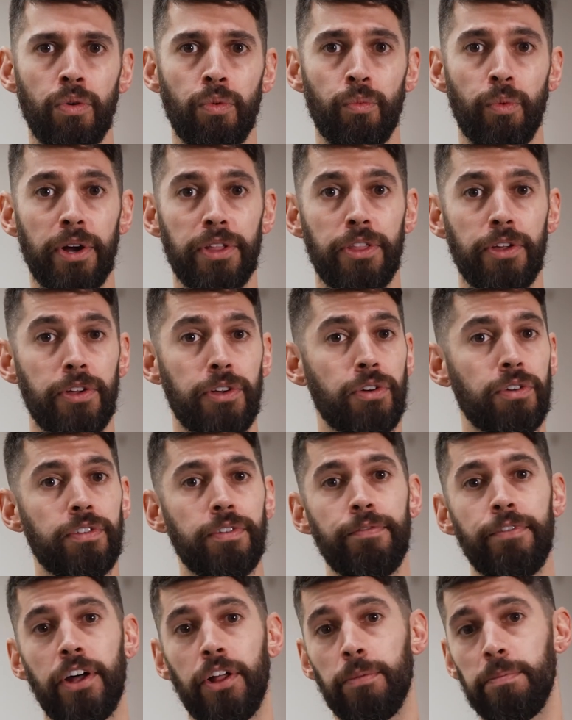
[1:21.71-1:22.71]
Whether you're
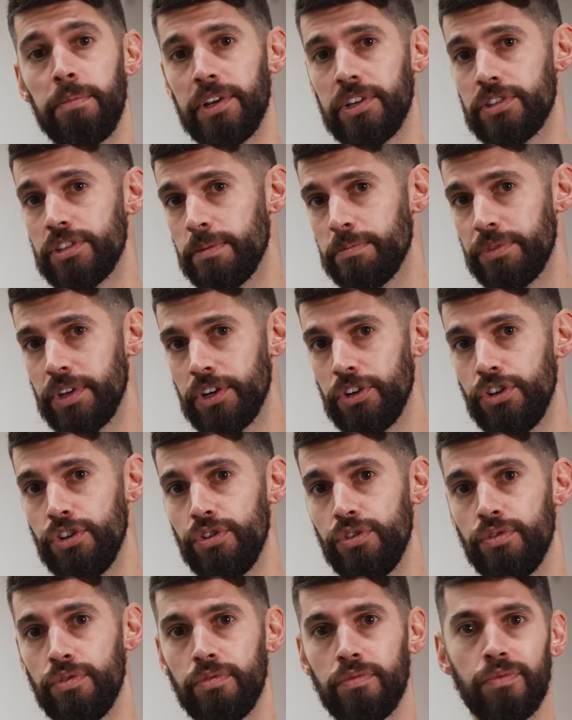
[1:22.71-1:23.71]
developing something
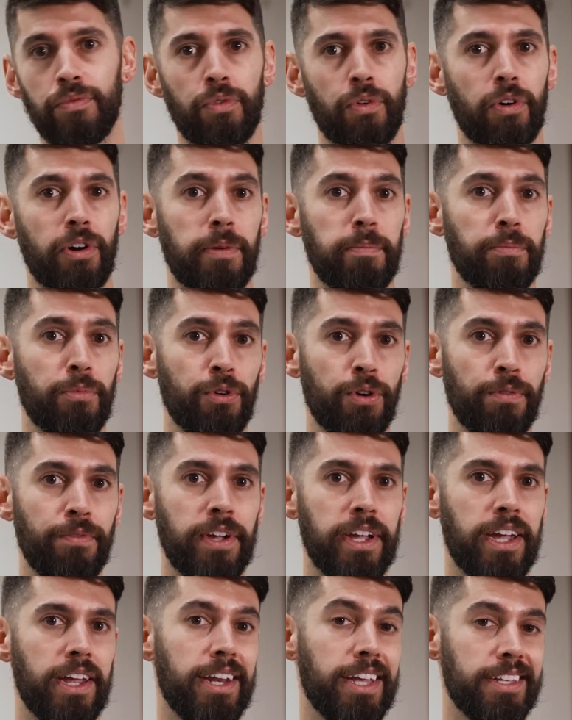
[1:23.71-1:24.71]
new or
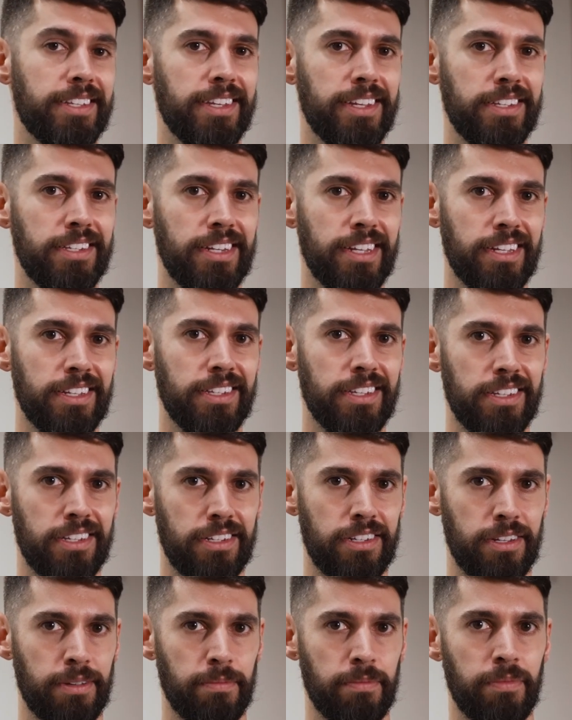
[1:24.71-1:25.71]
improving an existing
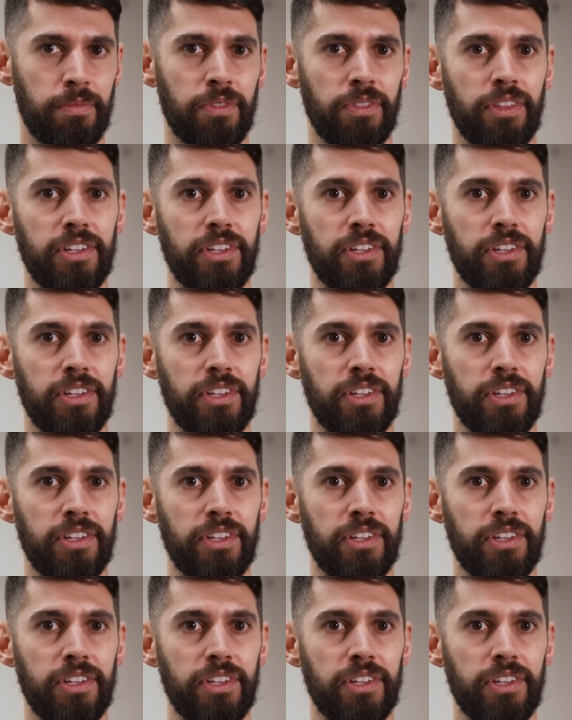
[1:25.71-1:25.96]
system,